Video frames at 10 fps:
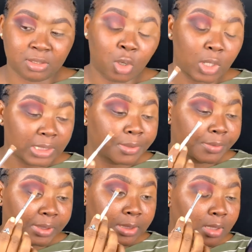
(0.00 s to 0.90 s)
cut
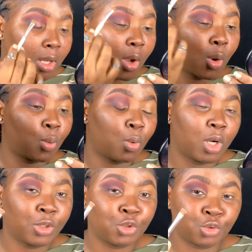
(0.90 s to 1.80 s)
crease.
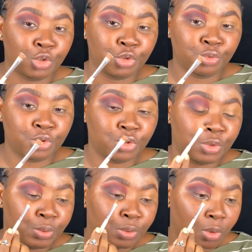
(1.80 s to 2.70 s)
What you should
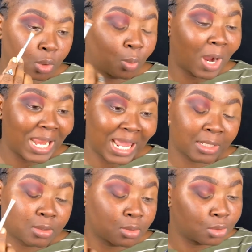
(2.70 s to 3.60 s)
do, or what I
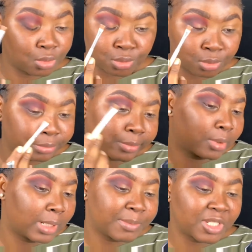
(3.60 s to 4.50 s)
like to do,
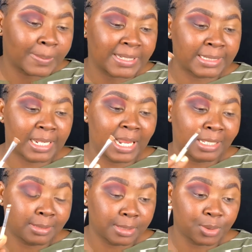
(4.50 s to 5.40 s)
let me just
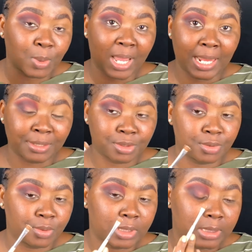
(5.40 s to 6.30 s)
personalize this. What I like to
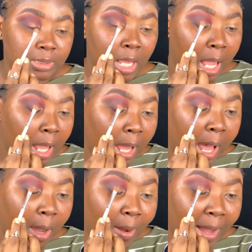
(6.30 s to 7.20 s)
do is
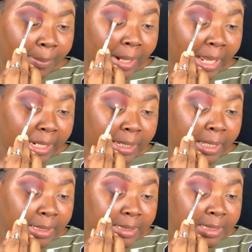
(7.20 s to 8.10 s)
I'll apply
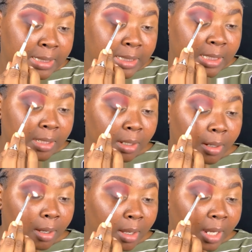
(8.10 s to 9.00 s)
the
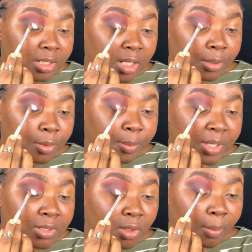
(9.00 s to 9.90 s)
eyeshadow
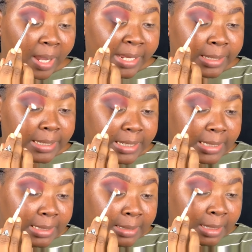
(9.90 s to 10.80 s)
base on my
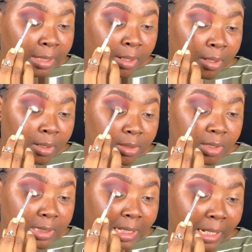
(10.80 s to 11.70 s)
lids,
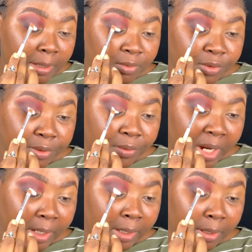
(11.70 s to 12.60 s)
just like I'm doing
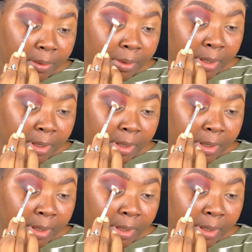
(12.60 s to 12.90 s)
right now,